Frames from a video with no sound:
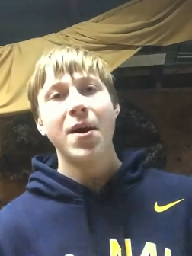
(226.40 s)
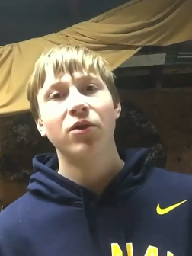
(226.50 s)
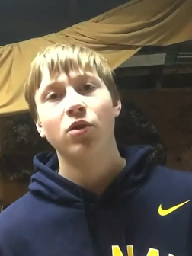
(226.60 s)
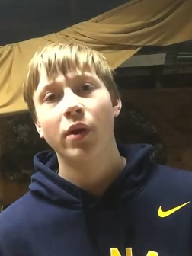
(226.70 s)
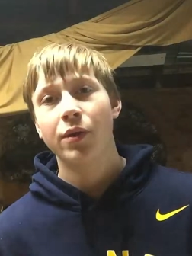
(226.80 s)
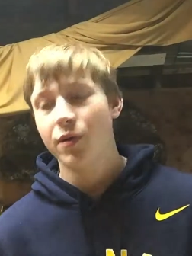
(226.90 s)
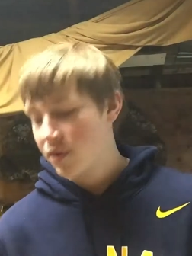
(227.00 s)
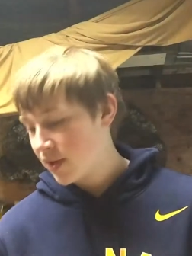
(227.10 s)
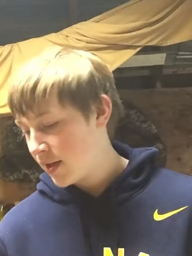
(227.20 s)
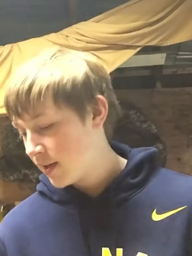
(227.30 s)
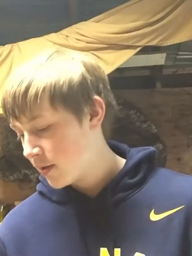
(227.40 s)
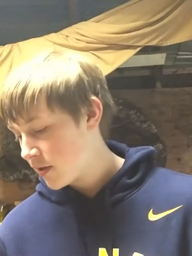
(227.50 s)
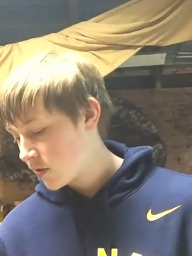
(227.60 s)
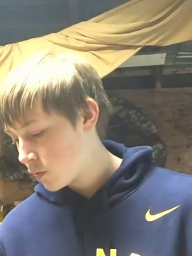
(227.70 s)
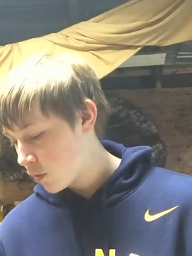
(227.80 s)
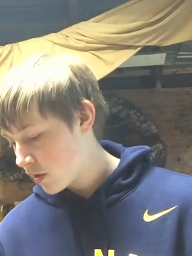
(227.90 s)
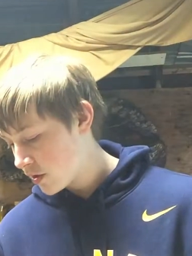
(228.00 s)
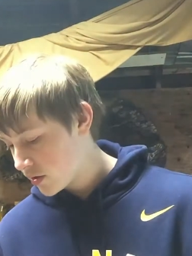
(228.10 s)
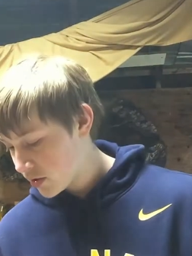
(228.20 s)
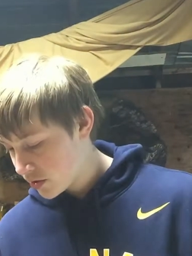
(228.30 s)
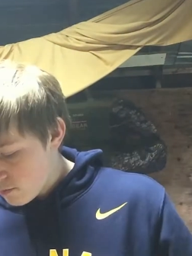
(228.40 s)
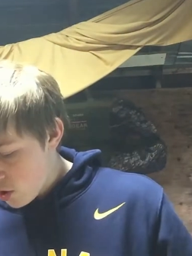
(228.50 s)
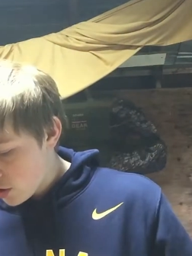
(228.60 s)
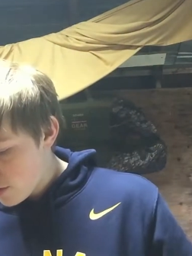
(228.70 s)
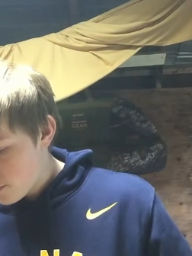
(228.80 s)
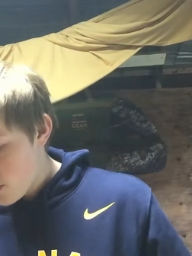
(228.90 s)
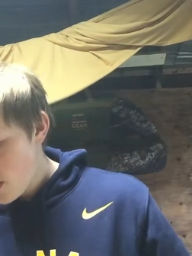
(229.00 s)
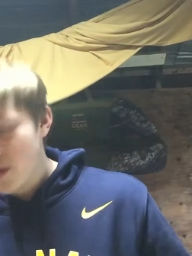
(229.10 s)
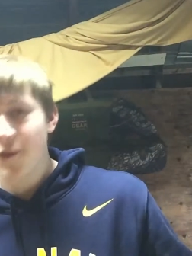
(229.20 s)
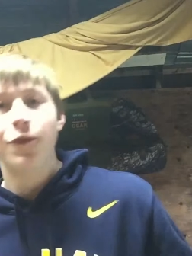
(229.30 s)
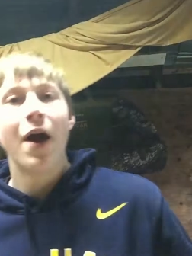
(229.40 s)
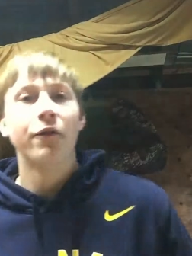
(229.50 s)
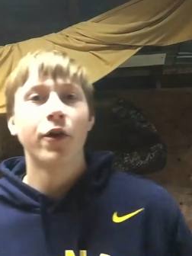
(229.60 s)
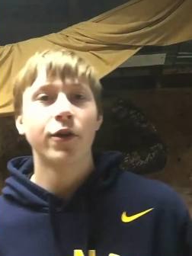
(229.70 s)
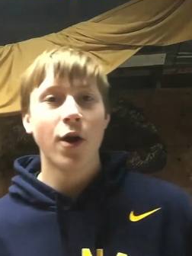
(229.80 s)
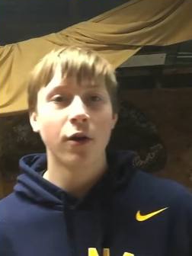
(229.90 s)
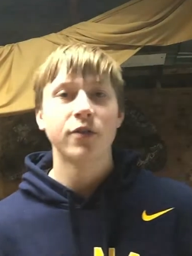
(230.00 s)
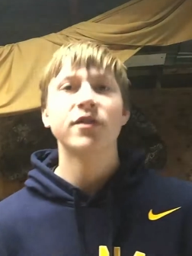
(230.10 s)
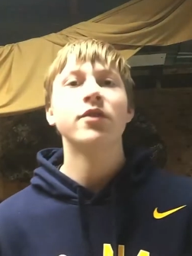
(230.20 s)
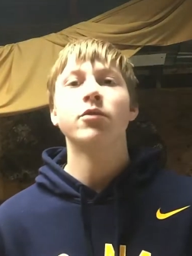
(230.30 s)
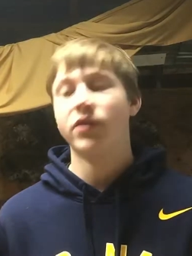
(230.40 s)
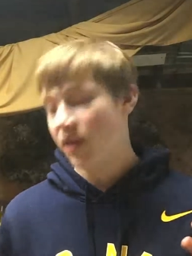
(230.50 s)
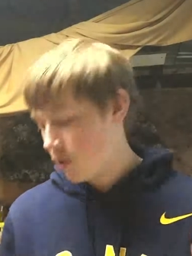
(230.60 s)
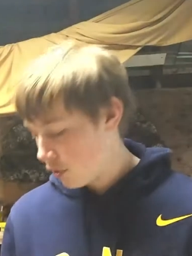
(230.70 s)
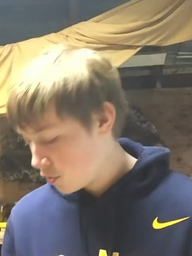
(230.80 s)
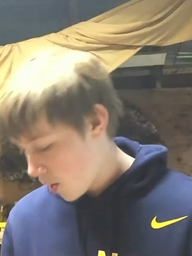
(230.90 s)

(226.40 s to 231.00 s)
out in 2013, this was market price $500. It was a good